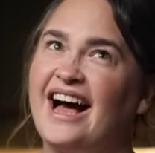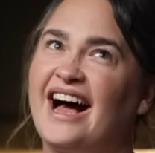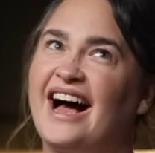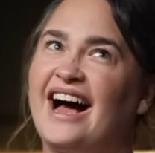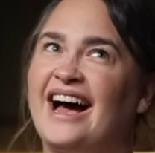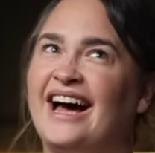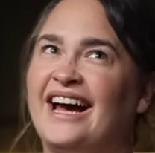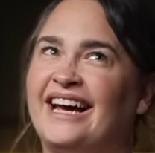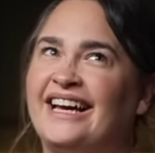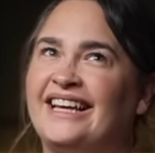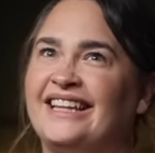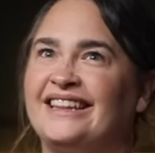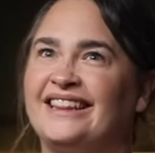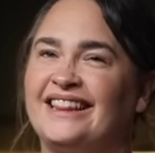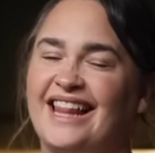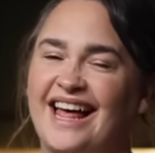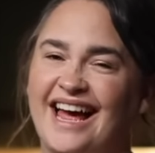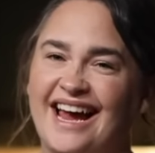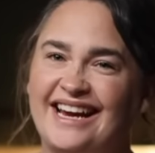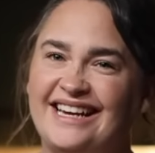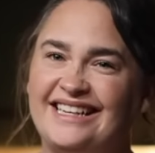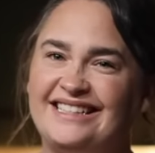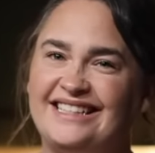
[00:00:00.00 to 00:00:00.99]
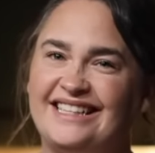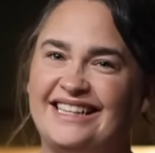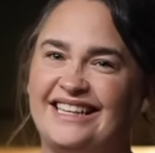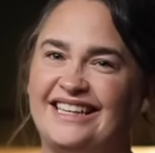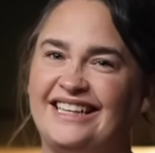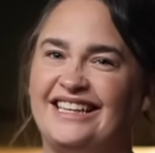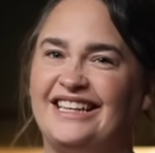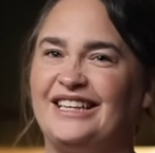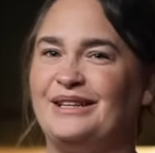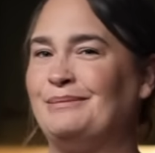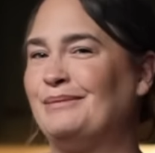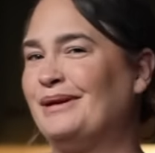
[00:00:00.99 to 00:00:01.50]
I liked
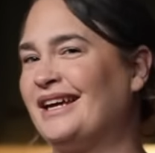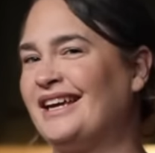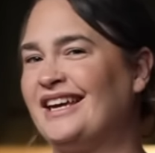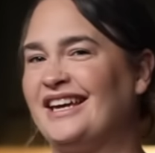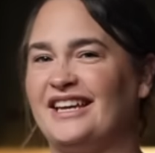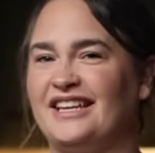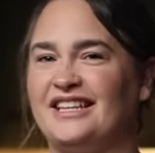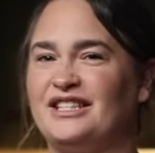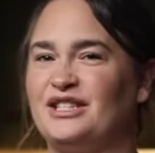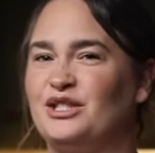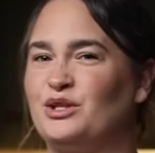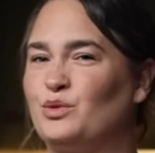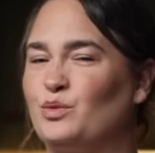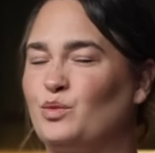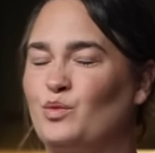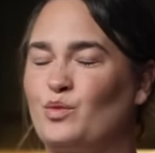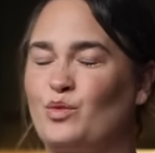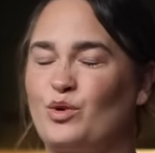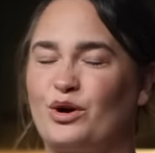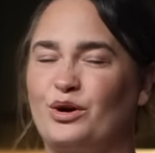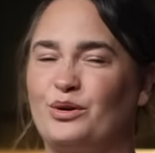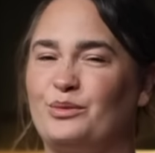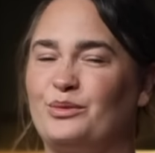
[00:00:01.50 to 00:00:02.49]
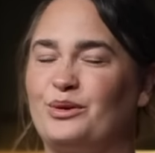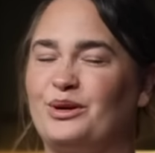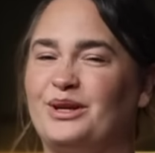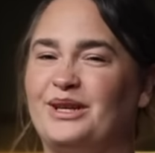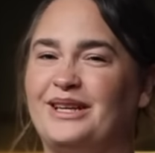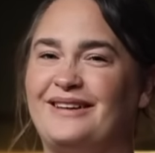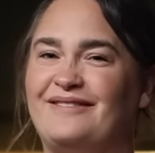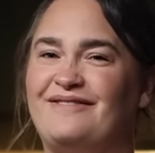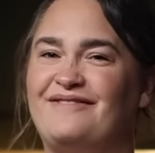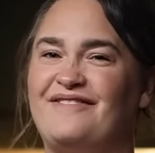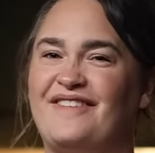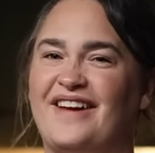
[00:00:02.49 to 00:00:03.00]
it, and my kids weren't
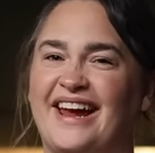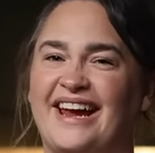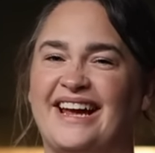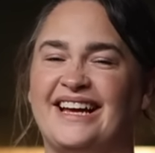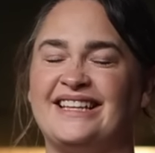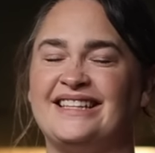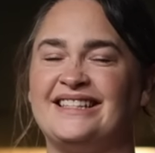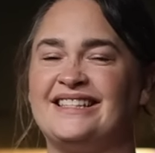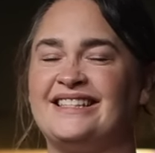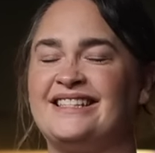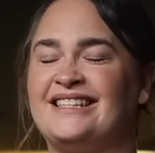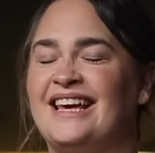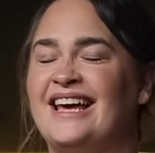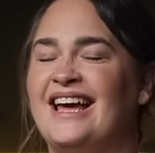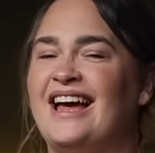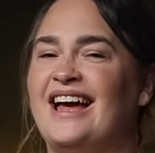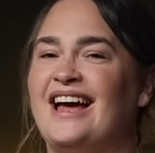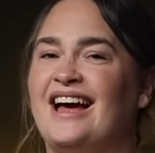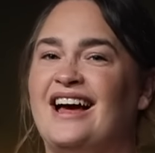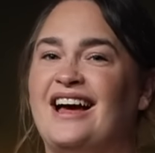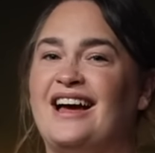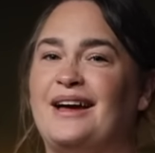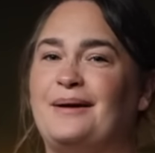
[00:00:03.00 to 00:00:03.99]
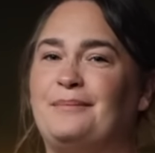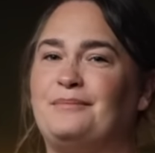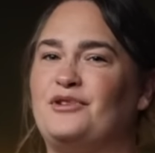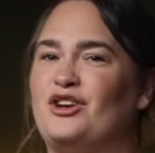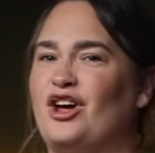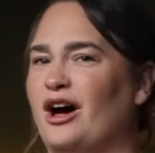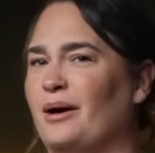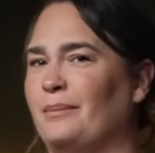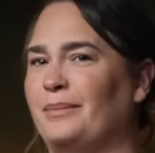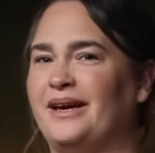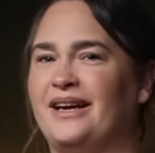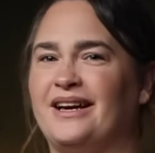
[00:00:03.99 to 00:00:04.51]
really fans.
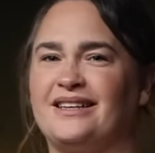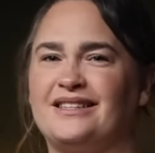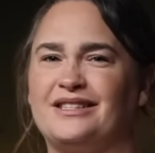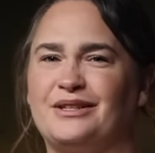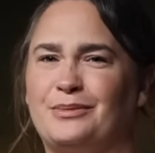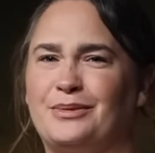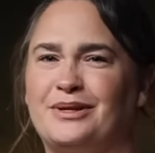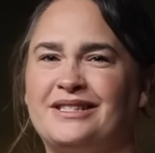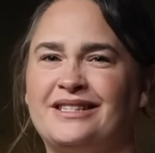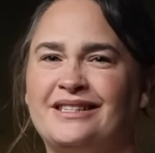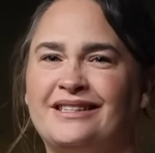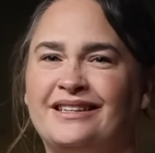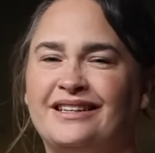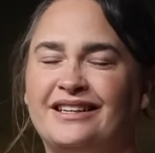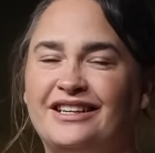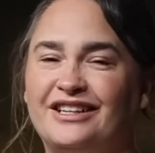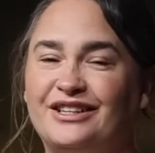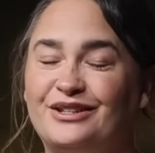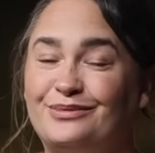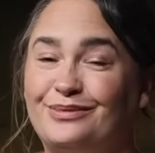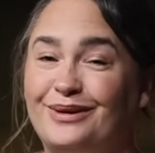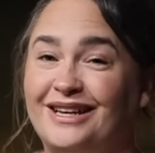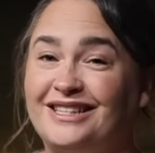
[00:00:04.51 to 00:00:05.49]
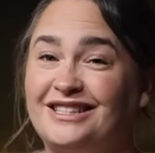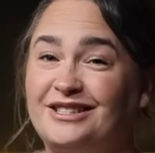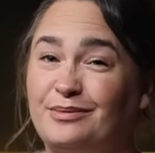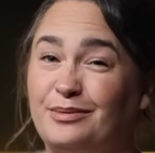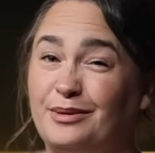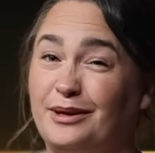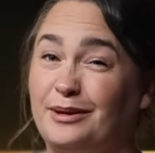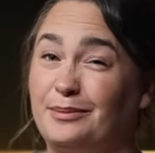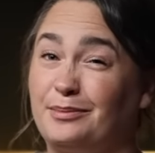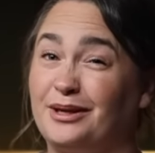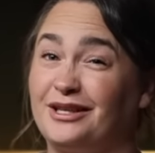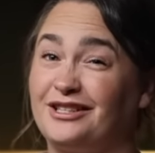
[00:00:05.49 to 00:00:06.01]
Not because it wasn't a good
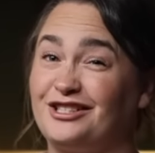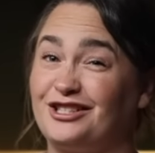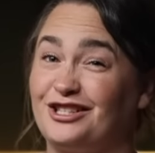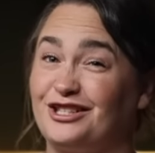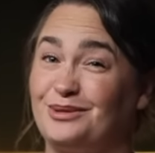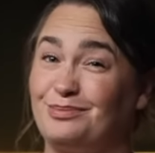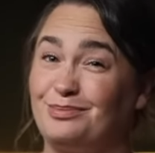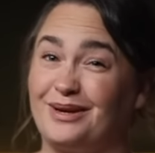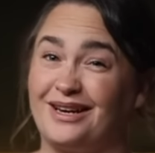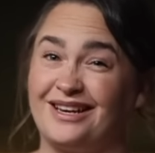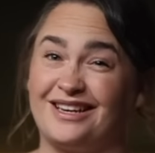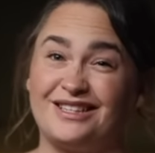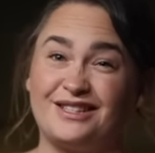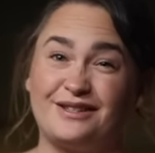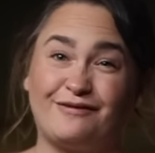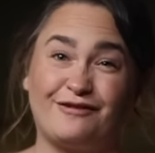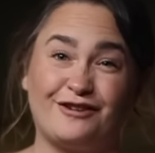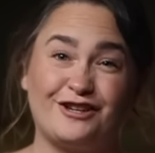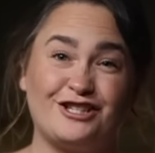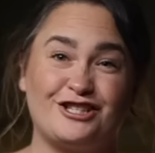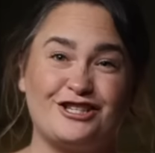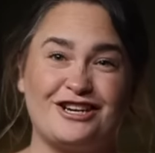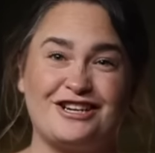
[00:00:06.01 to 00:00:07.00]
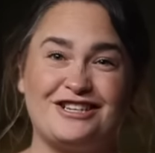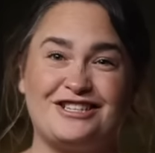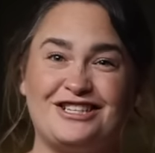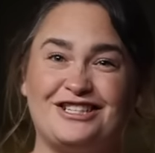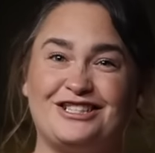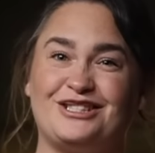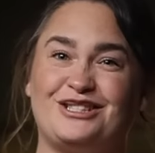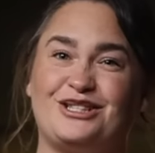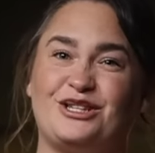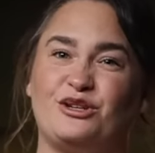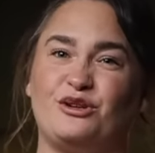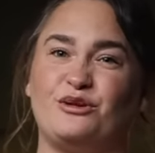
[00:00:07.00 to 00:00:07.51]
recipe, but just because French
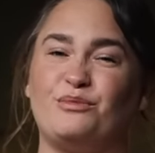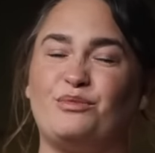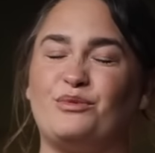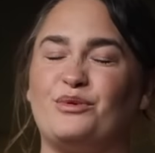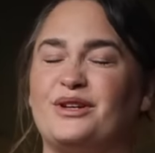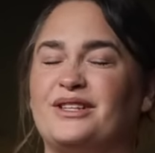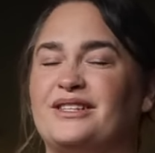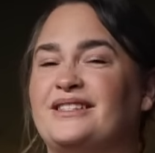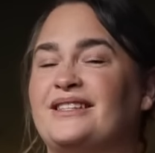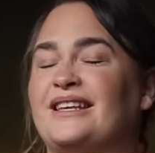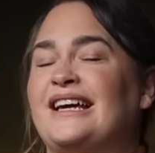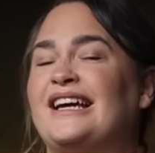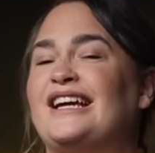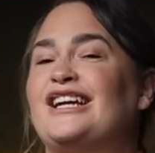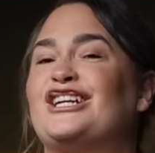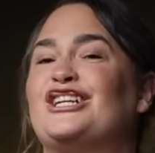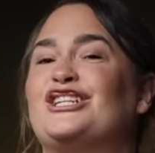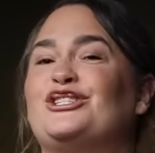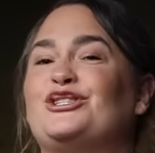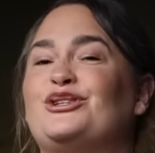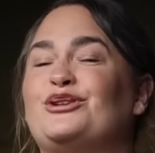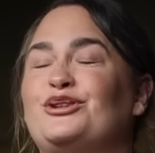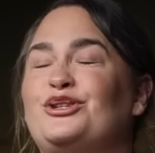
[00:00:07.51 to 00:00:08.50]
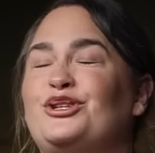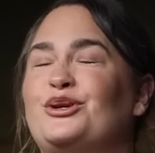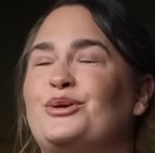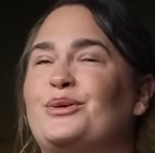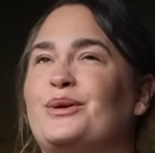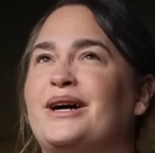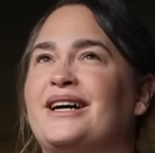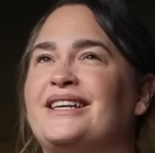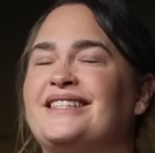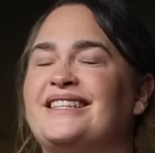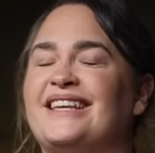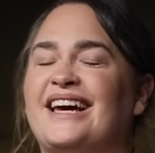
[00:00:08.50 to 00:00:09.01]
onion soup was new to
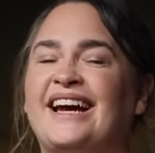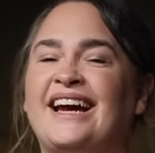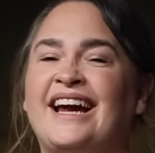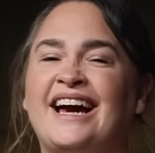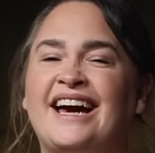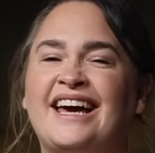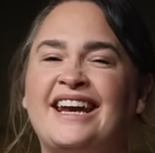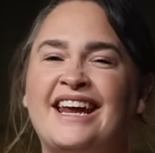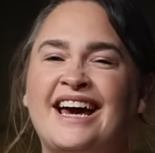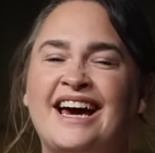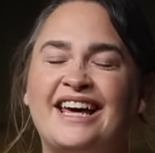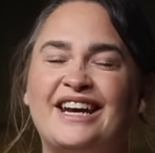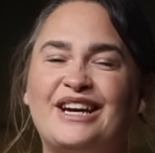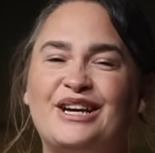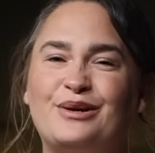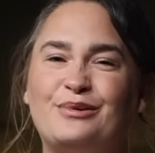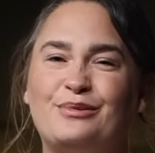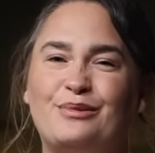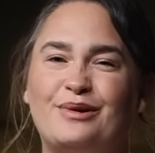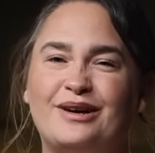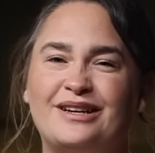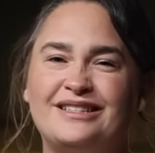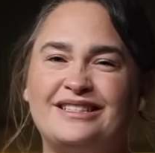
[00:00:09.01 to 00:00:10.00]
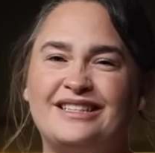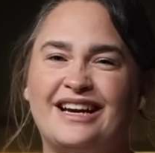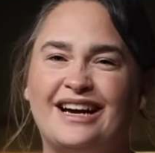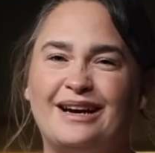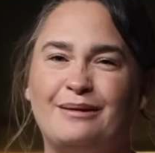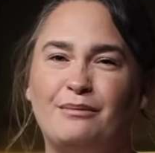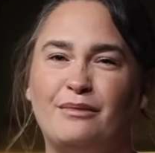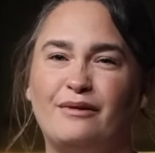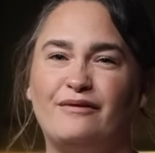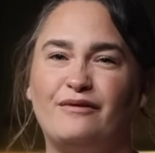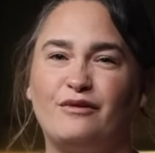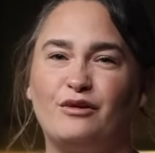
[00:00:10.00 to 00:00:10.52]
us. I had had it one
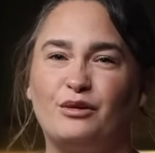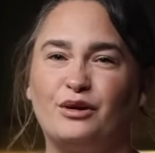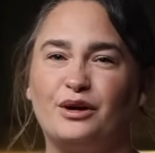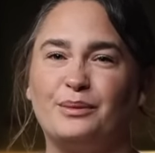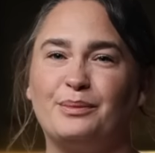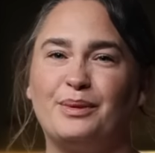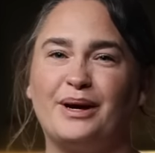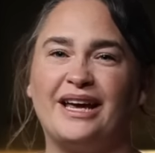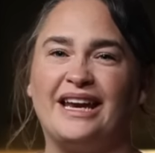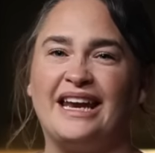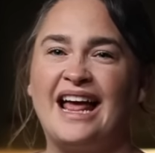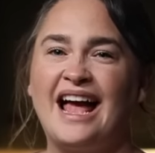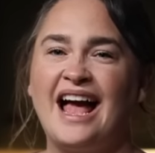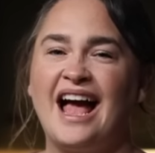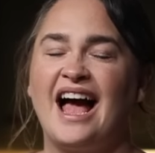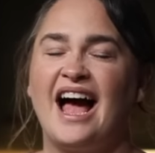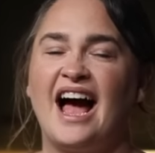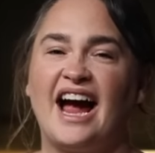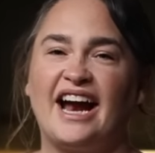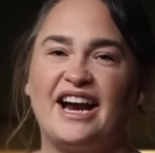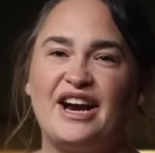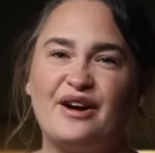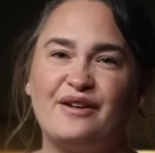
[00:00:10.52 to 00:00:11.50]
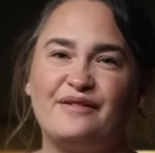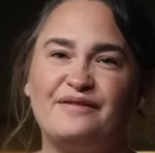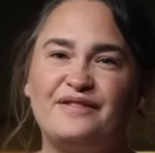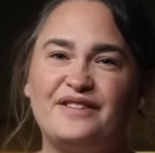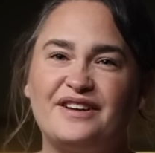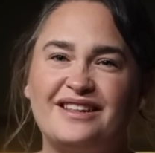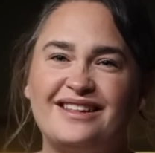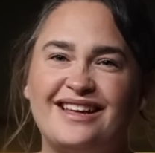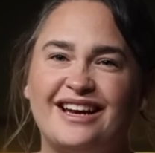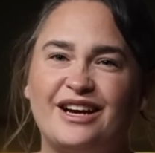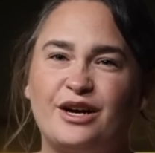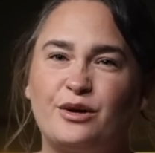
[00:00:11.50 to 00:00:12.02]
time before, but I don't
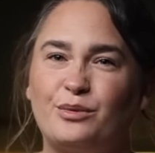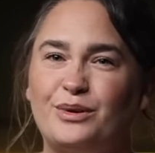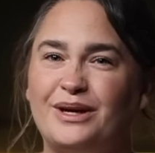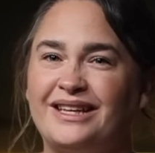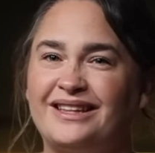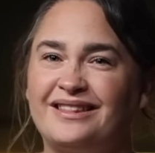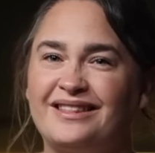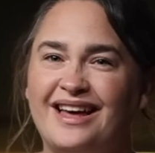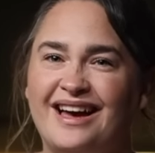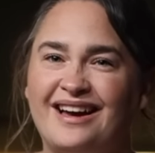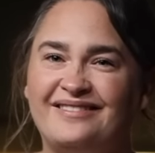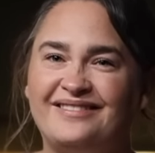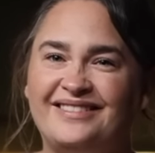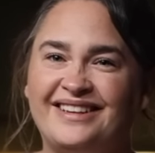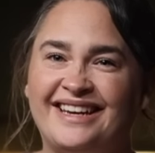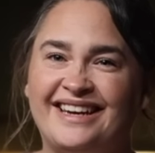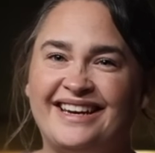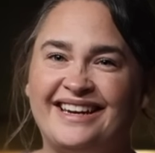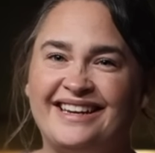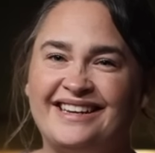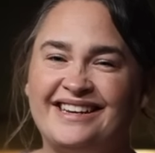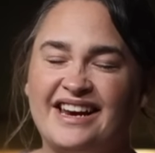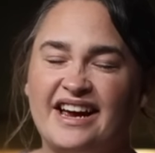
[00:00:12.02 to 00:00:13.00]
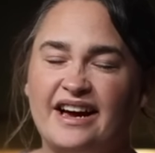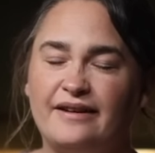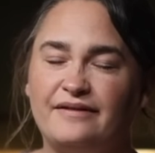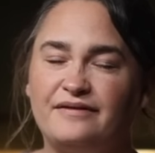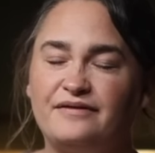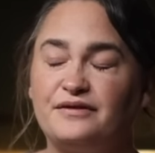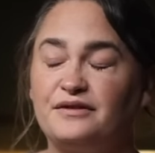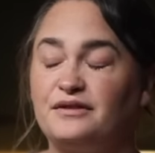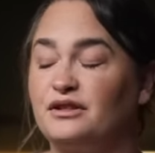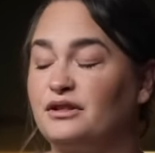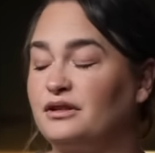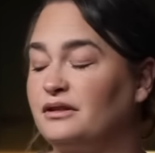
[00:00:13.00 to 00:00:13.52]
feel like we loved it
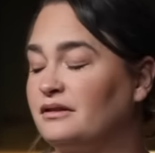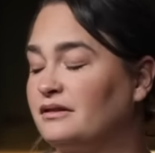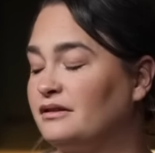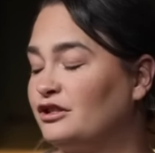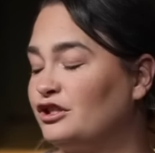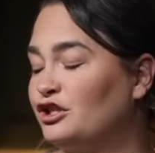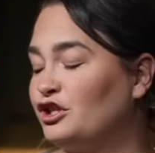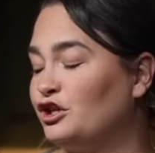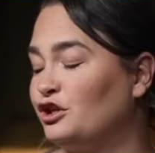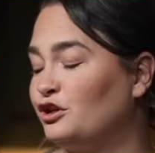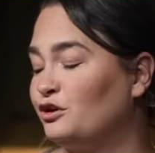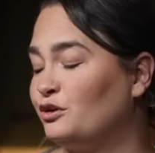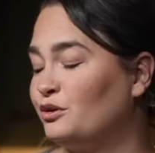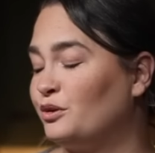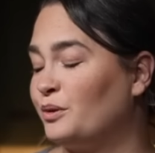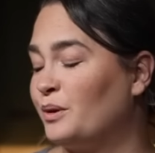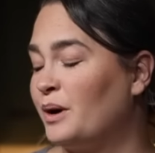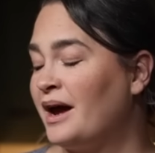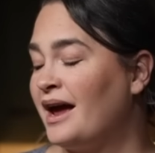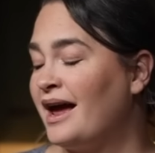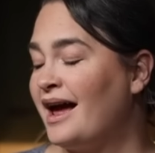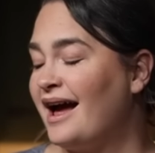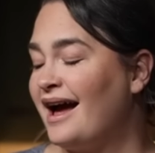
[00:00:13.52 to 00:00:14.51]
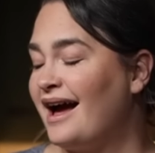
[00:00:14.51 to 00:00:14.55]
enough to